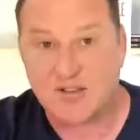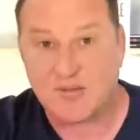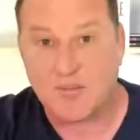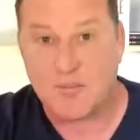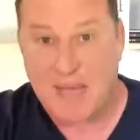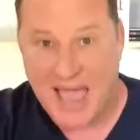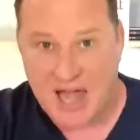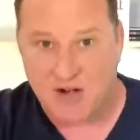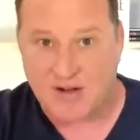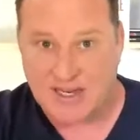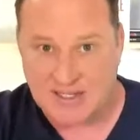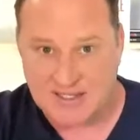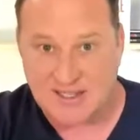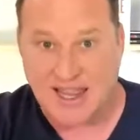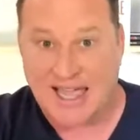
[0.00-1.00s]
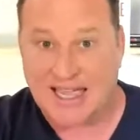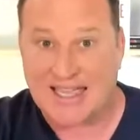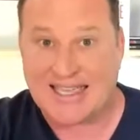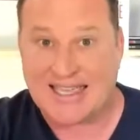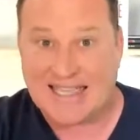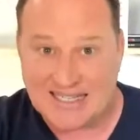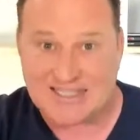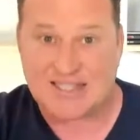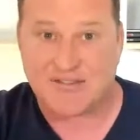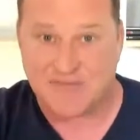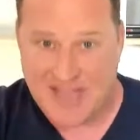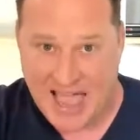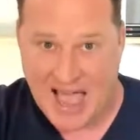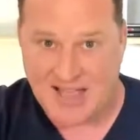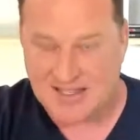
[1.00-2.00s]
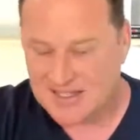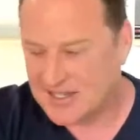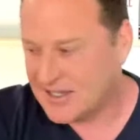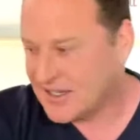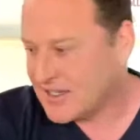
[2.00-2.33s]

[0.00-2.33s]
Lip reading: batteries, like eats fast.